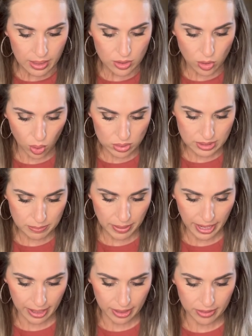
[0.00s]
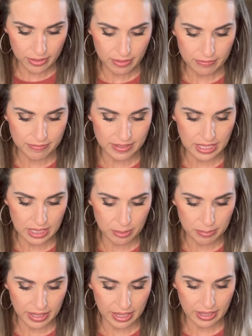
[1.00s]
golden pear, vanilla
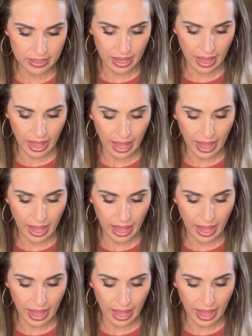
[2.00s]
bean,